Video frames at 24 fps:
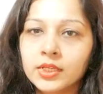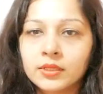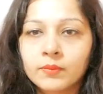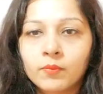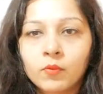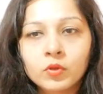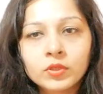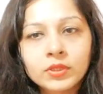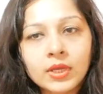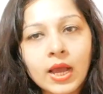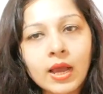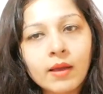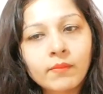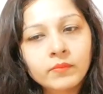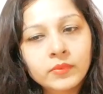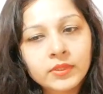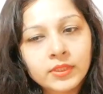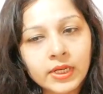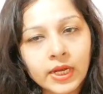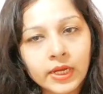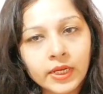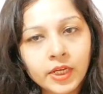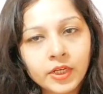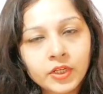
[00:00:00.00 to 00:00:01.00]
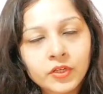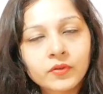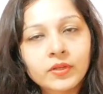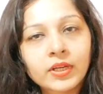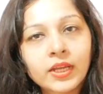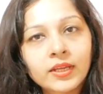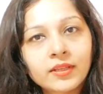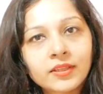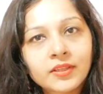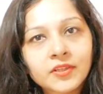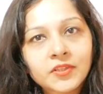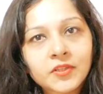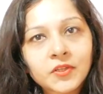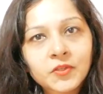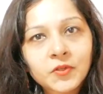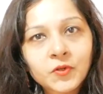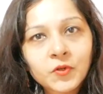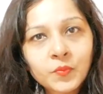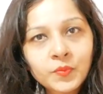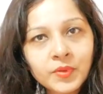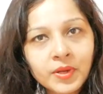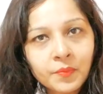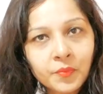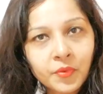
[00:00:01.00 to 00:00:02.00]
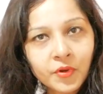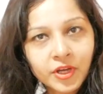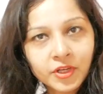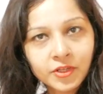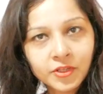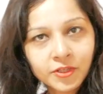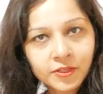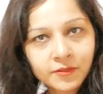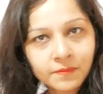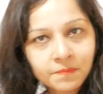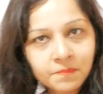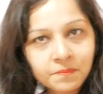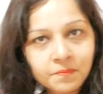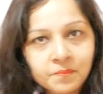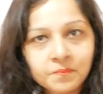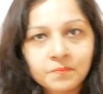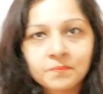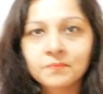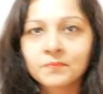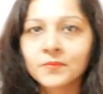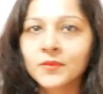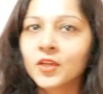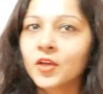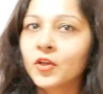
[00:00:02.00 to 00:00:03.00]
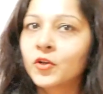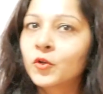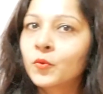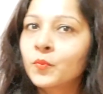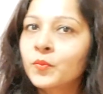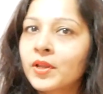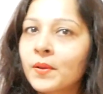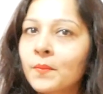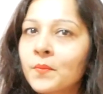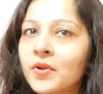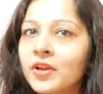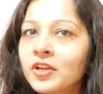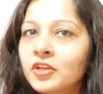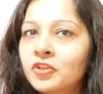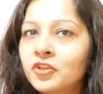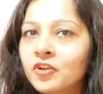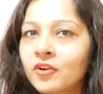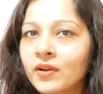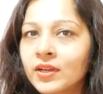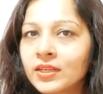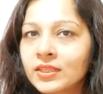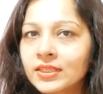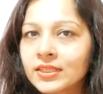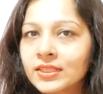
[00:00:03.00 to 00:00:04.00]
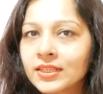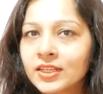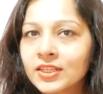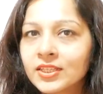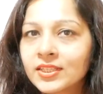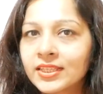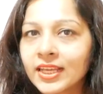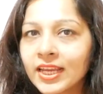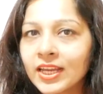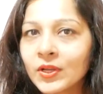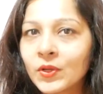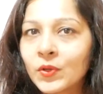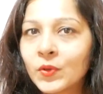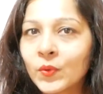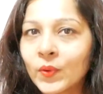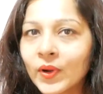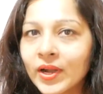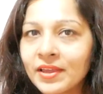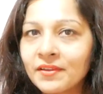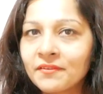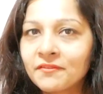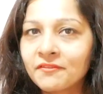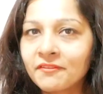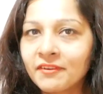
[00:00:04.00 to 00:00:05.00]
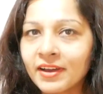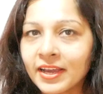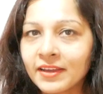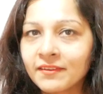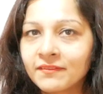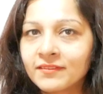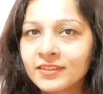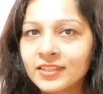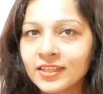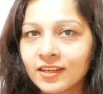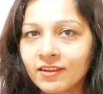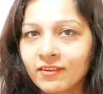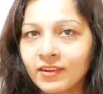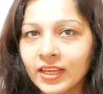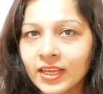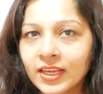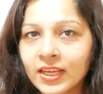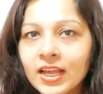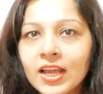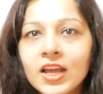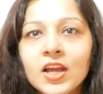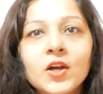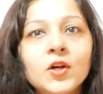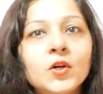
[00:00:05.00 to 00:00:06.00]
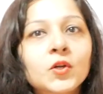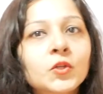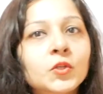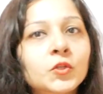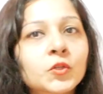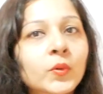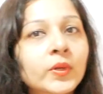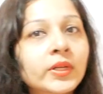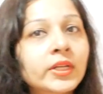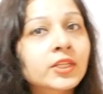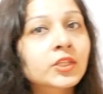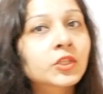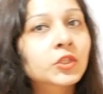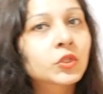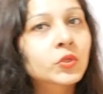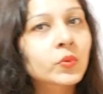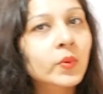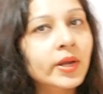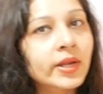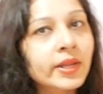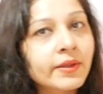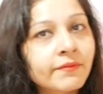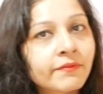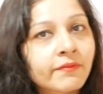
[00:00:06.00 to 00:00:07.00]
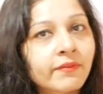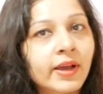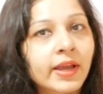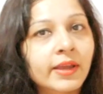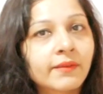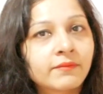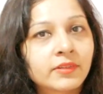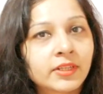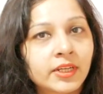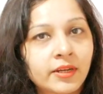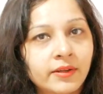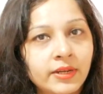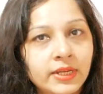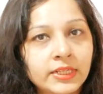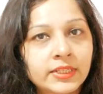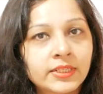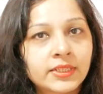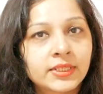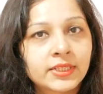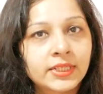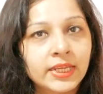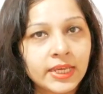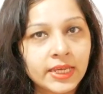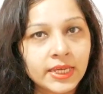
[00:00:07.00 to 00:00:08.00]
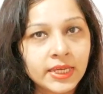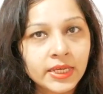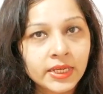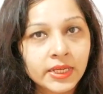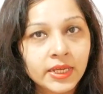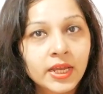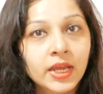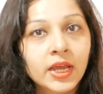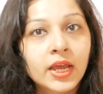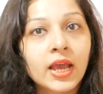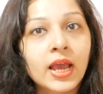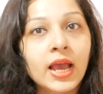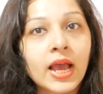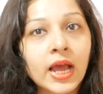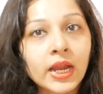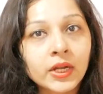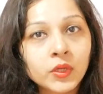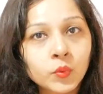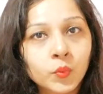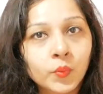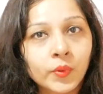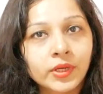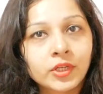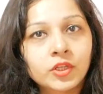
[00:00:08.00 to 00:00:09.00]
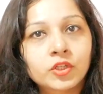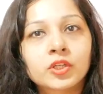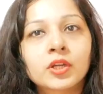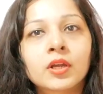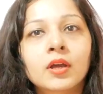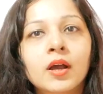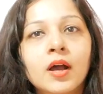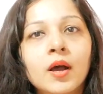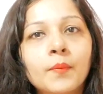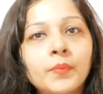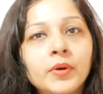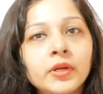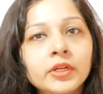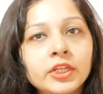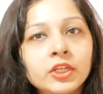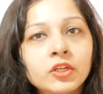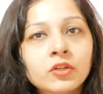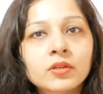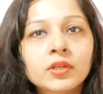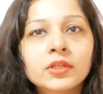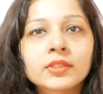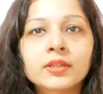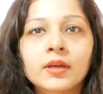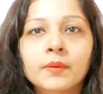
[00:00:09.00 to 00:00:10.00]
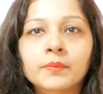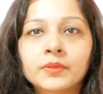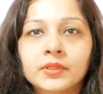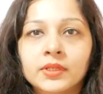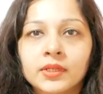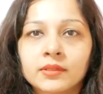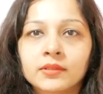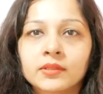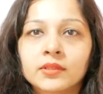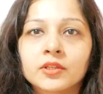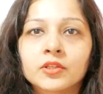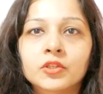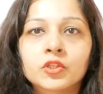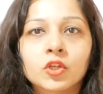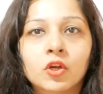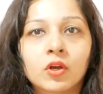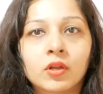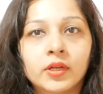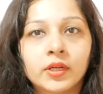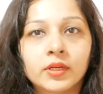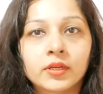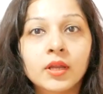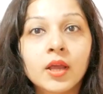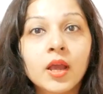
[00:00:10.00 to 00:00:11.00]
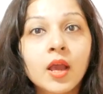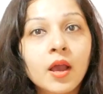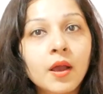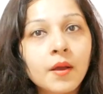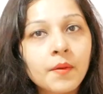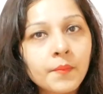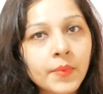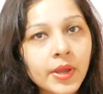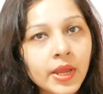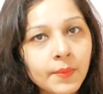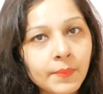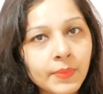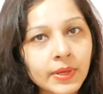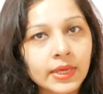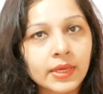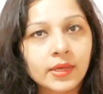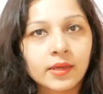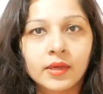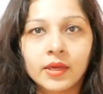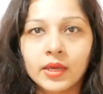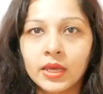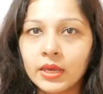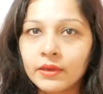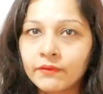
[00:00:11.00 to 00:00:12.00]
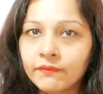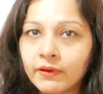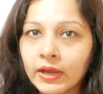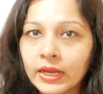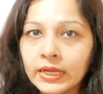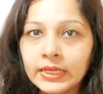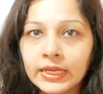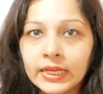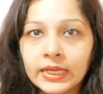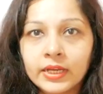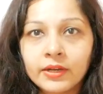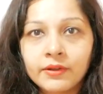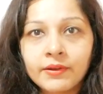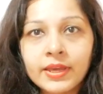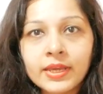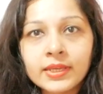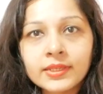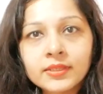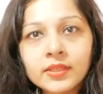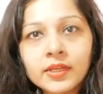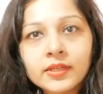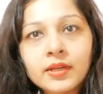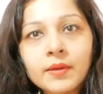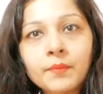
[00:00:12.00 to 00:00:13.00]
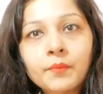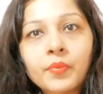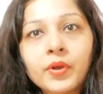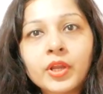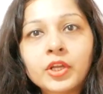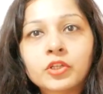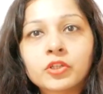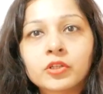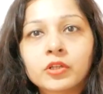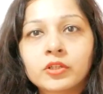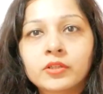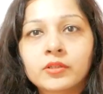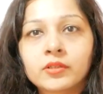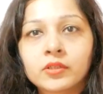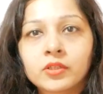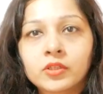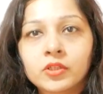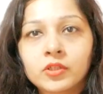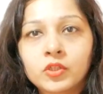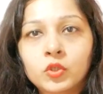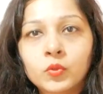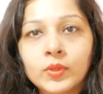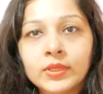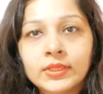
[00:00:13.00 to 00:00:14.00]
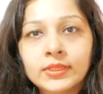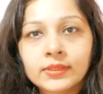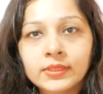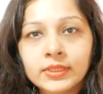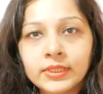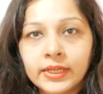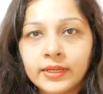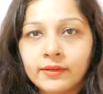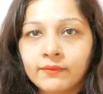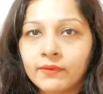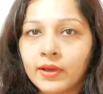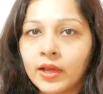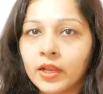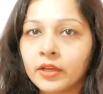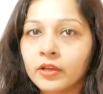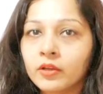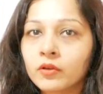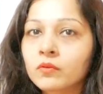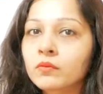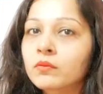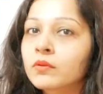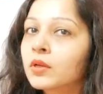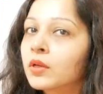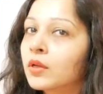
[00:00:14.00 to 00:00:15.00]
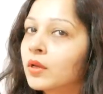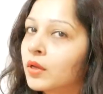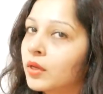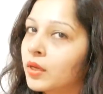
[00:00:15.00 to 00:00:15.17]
Suppose I am standing today, this is room temperature. Room temperature is say 25 degree. So it is 25 degrees C at which a particular substance is solid. Maybe if I decrease the temperature to a certain value,